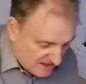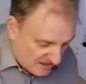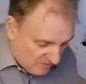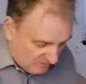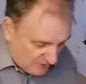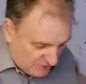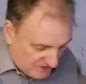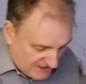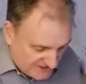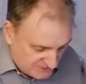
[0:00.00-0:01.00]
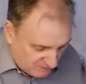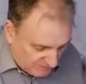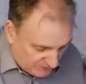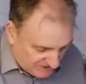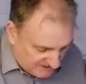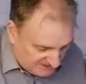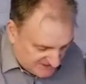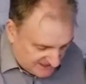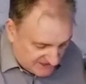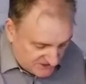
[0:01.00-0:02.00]
and what we're doing is we're putting the
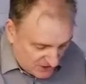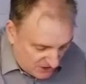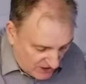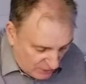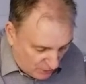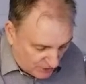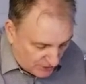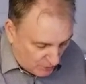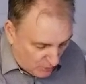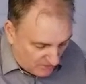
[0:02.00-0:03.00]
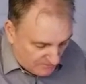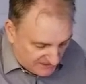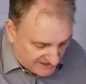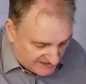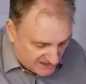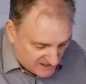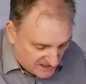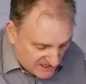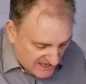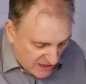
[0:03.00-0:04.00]
potatoes now onto the warm plate.
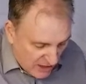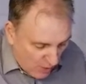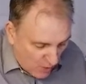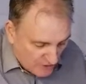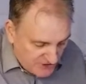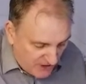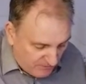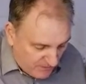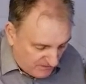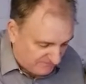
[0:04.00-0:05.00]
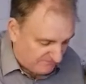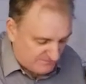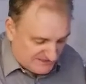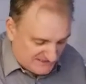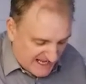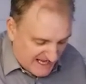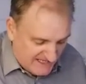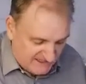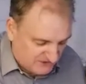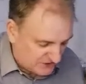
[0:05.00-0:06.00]
On top of,
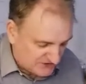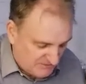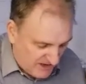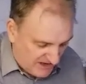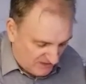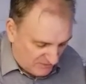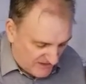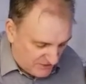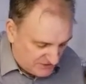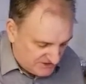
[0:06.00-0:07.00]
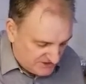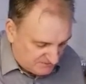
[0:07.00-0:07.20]
beside, doesn't matter with the onions,